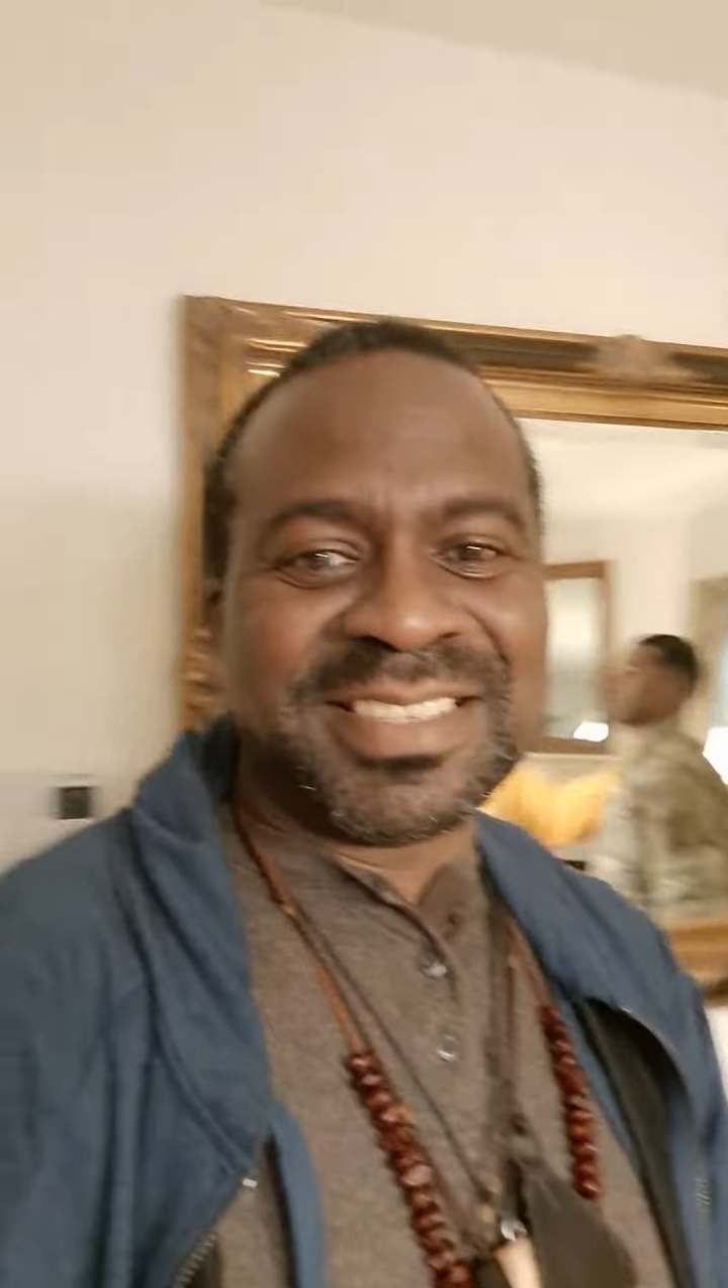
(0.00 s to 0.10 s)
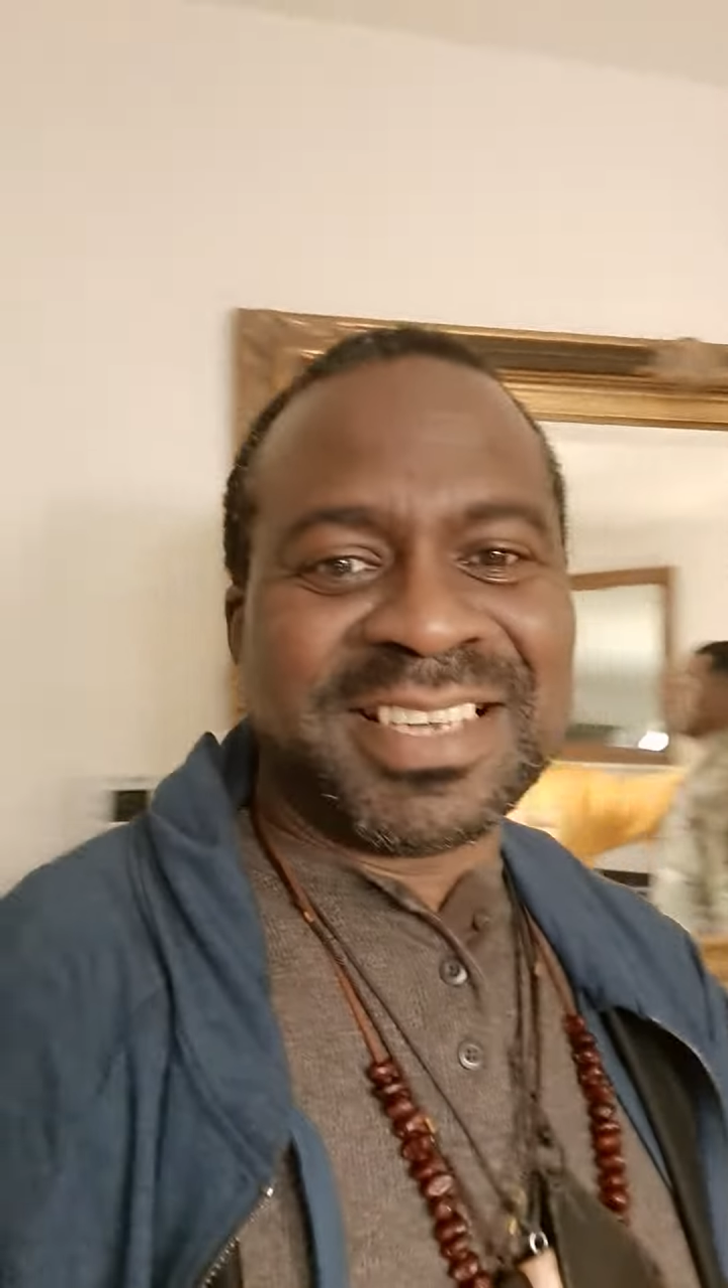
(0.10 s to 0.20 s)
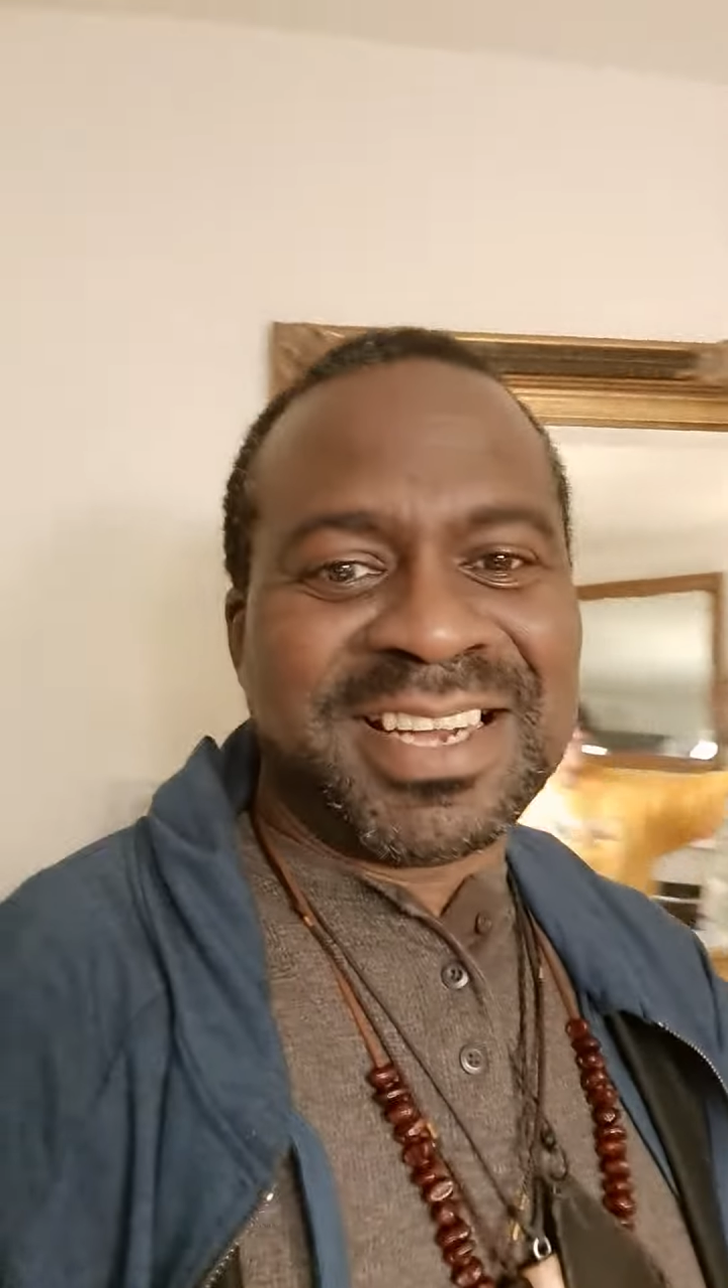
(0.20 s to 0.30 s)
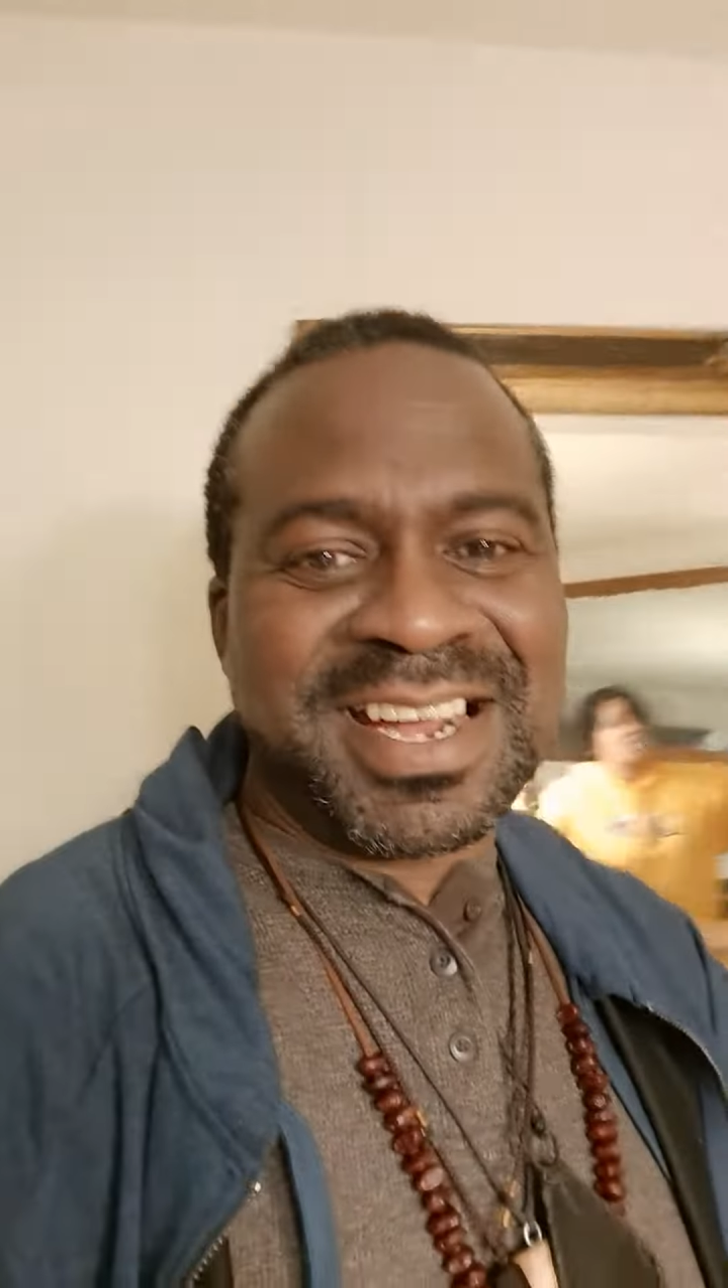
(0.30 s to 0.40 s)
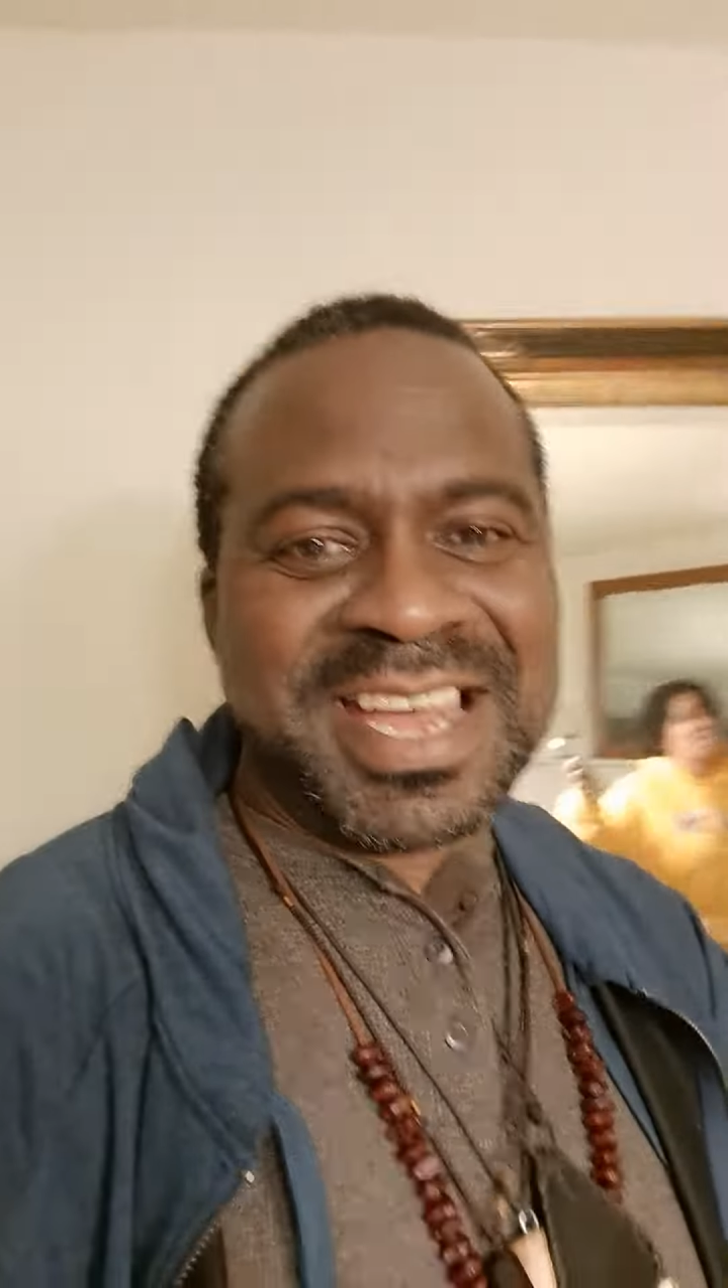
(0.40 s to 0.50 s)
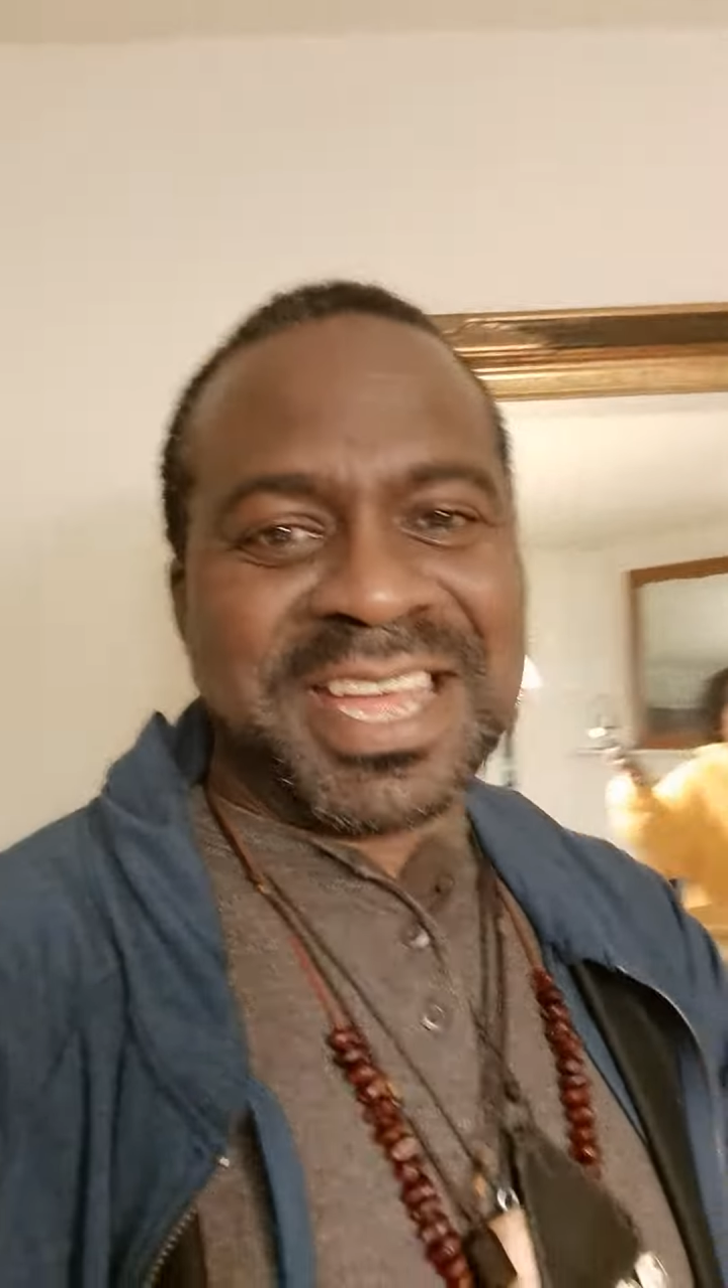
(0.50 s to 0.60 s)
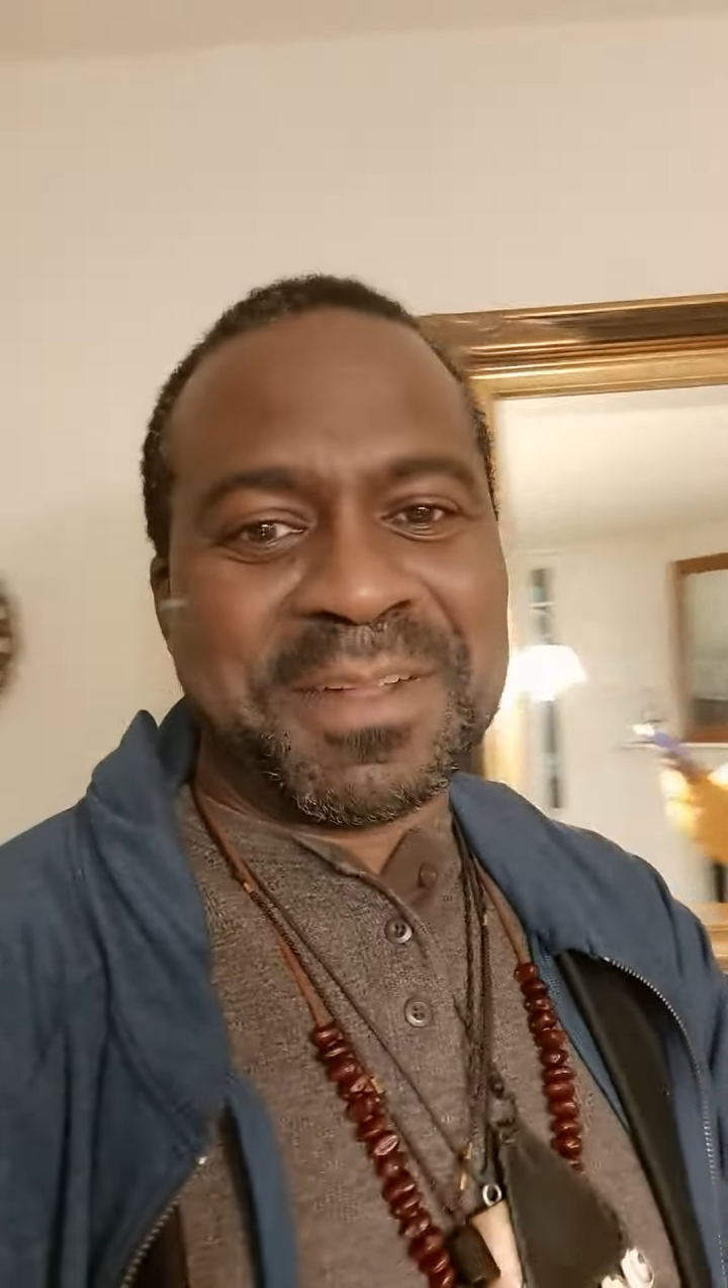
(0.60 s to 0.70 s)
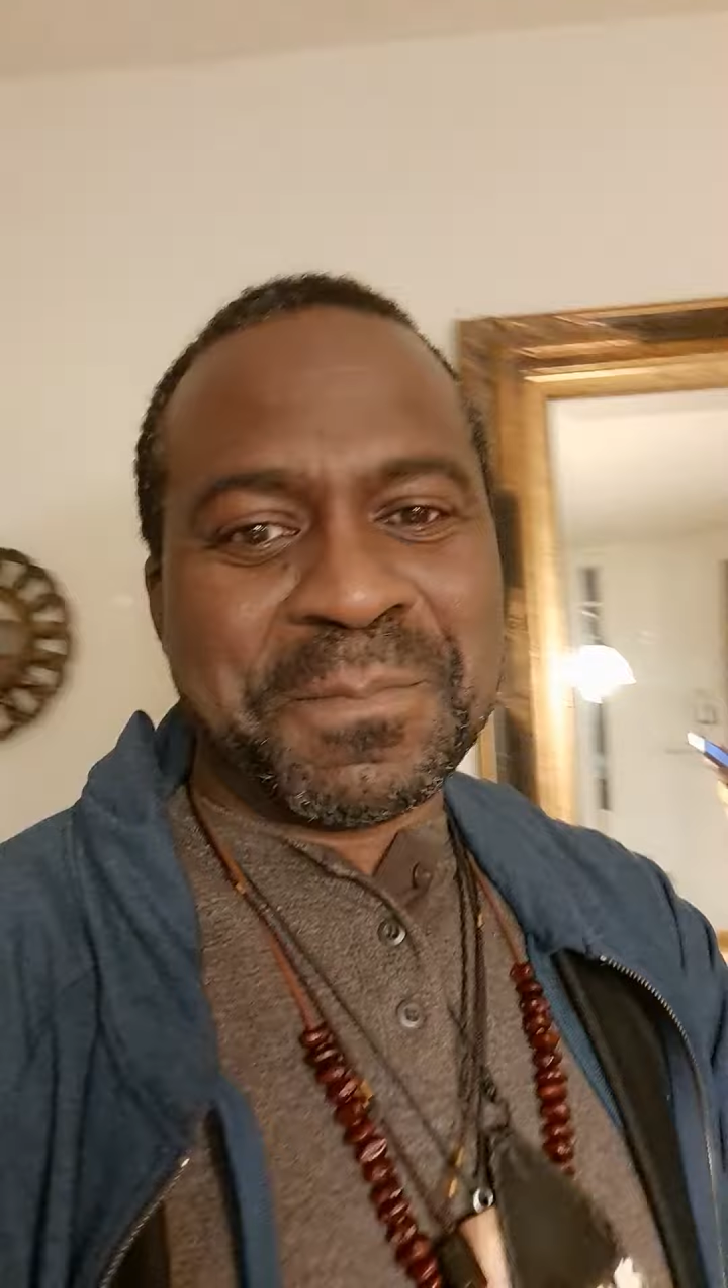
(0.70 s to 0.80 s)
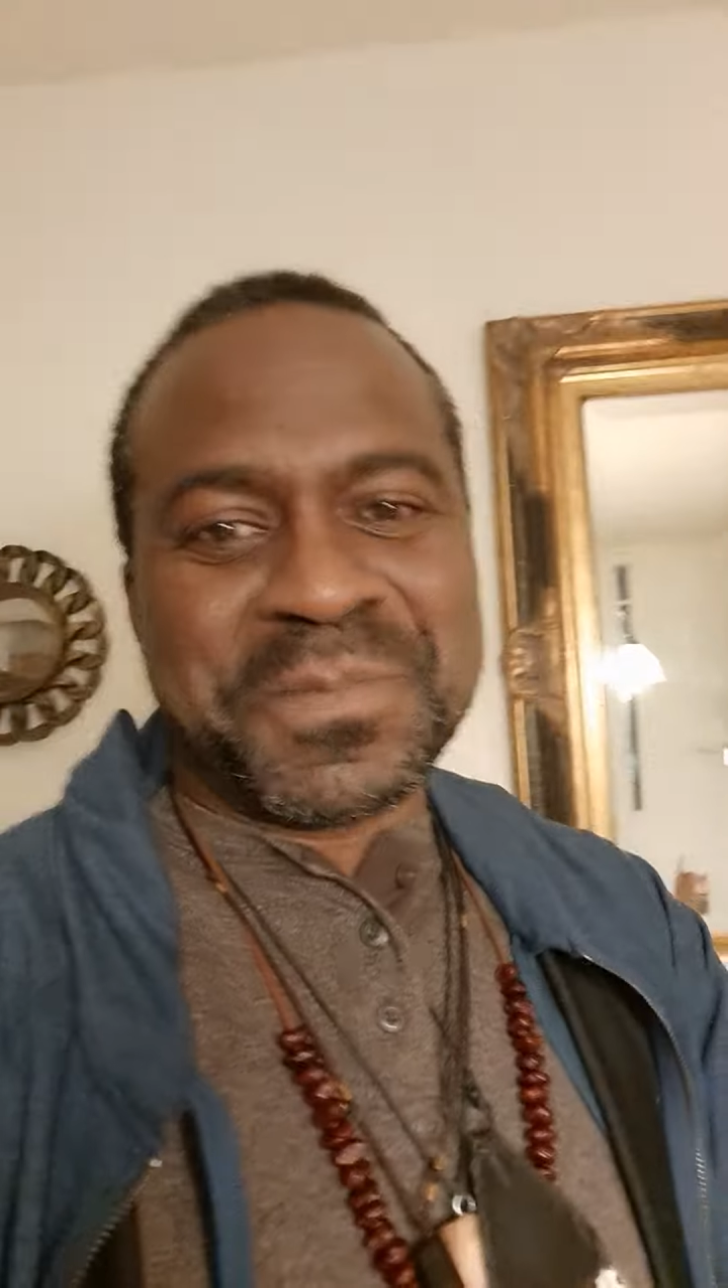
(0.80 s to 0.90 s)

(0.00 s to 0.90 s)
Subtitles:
All right.